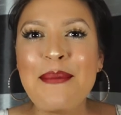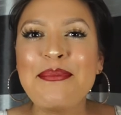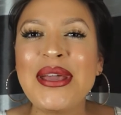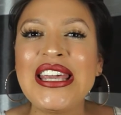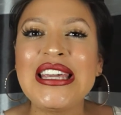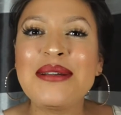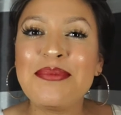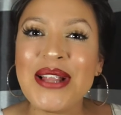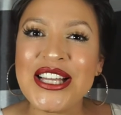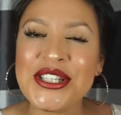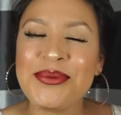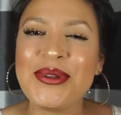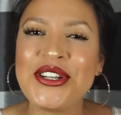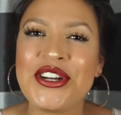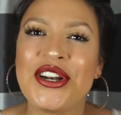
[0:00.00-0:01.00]

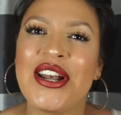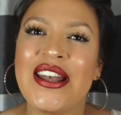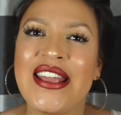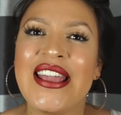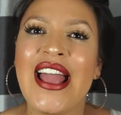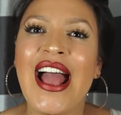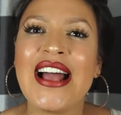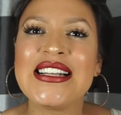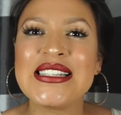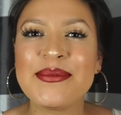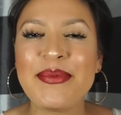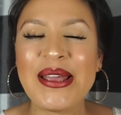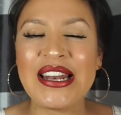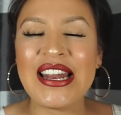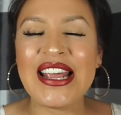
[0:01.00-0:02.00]
PinkBlush Maternity has
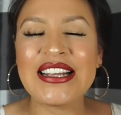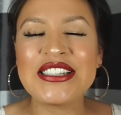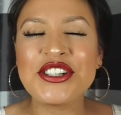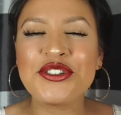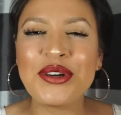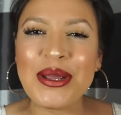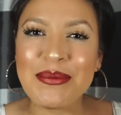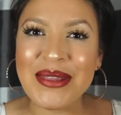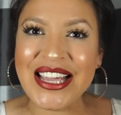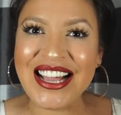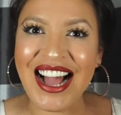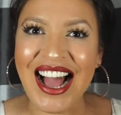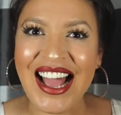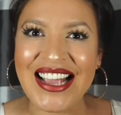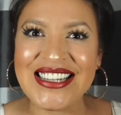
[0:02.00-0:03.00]
been extremely
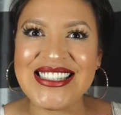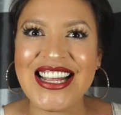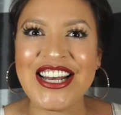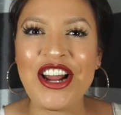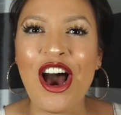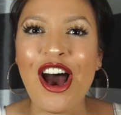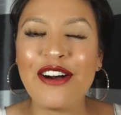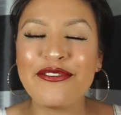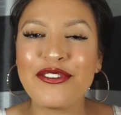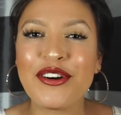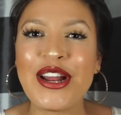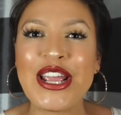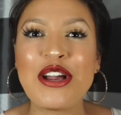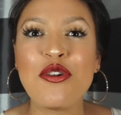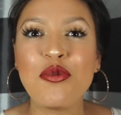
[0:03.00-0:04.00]
kind in
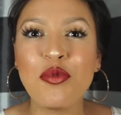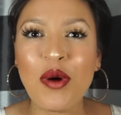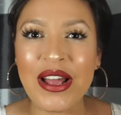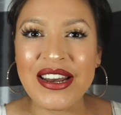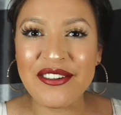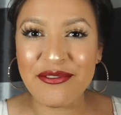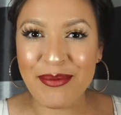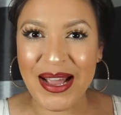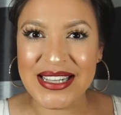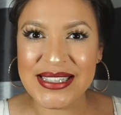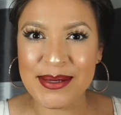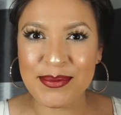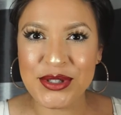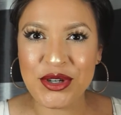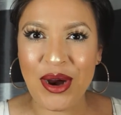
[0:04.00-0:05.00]
offering one of my
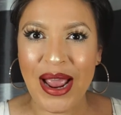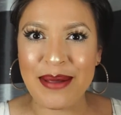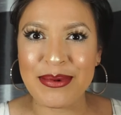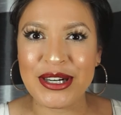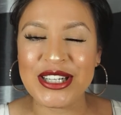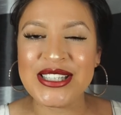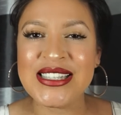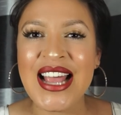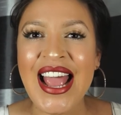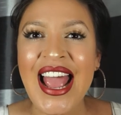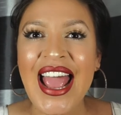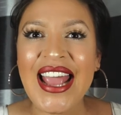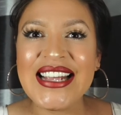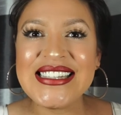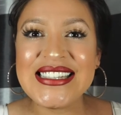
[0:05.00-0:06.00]
subscribers
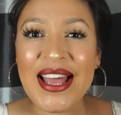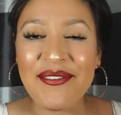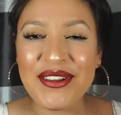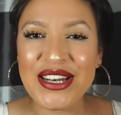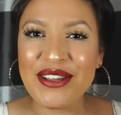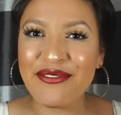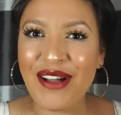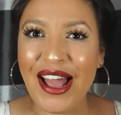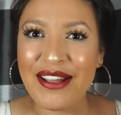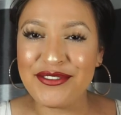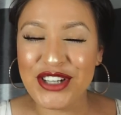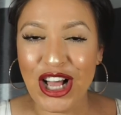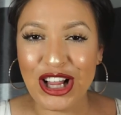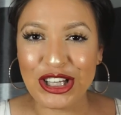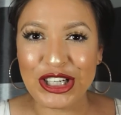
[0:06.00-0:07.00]
a
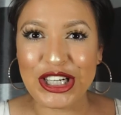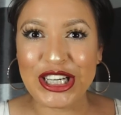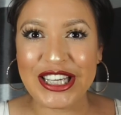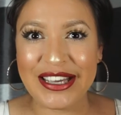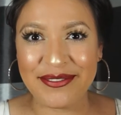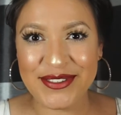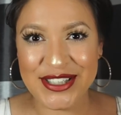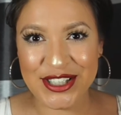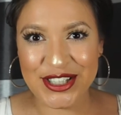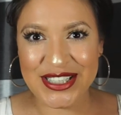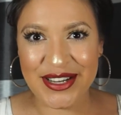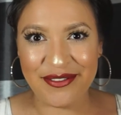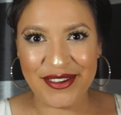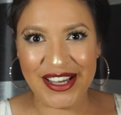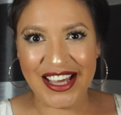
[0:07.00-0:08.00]
$75 gift
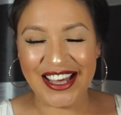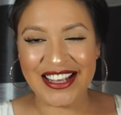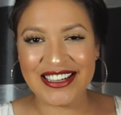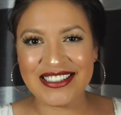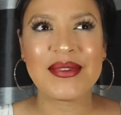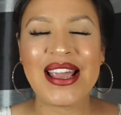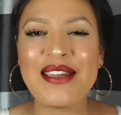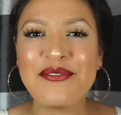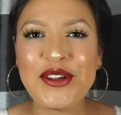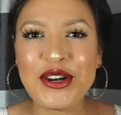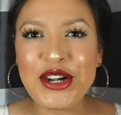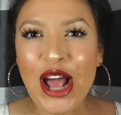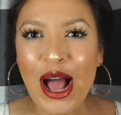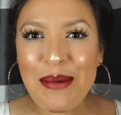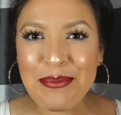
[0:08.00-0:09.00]
certificate. If you're
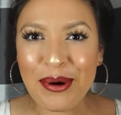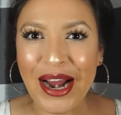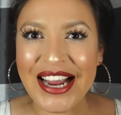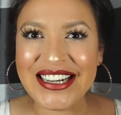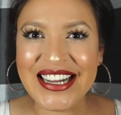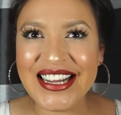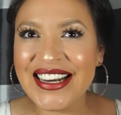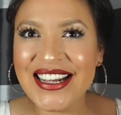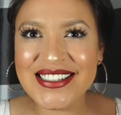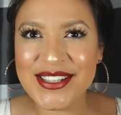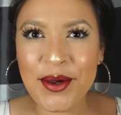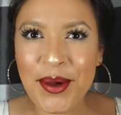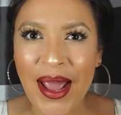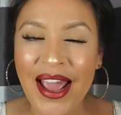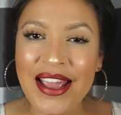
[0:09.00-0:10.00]
not pregnant, it's
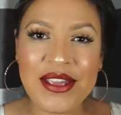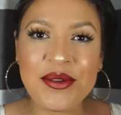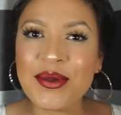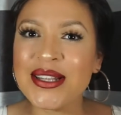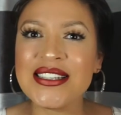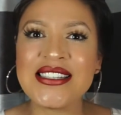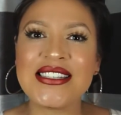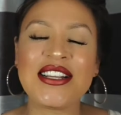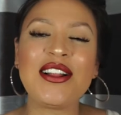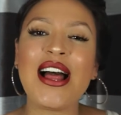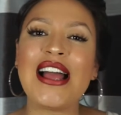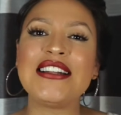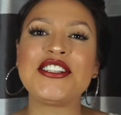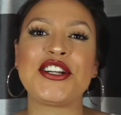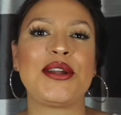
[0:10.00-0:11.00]
okay, you can still
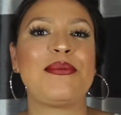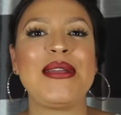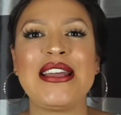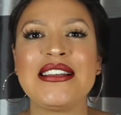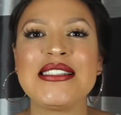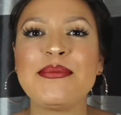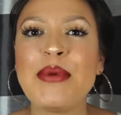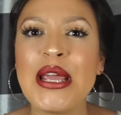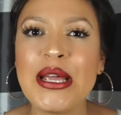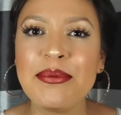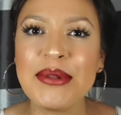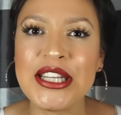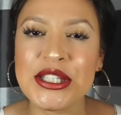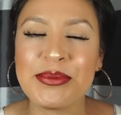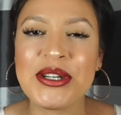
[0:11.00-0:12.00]
enter because
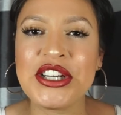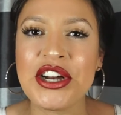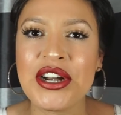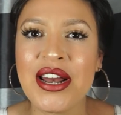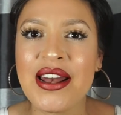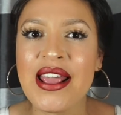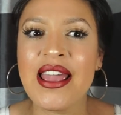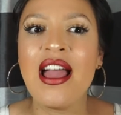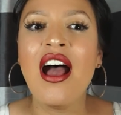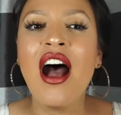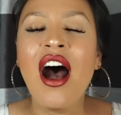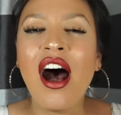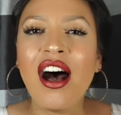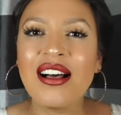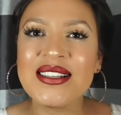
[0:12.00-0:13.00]
PinkBlush Maternity
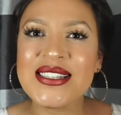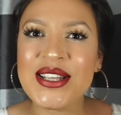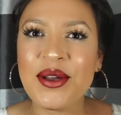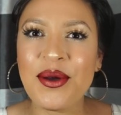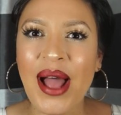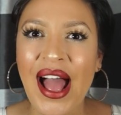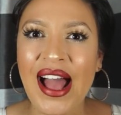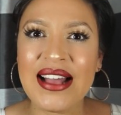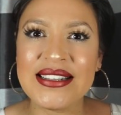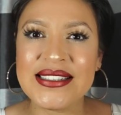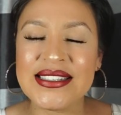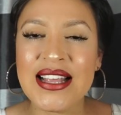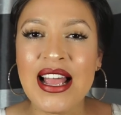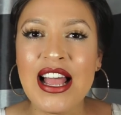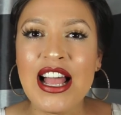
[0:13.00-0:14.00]
also has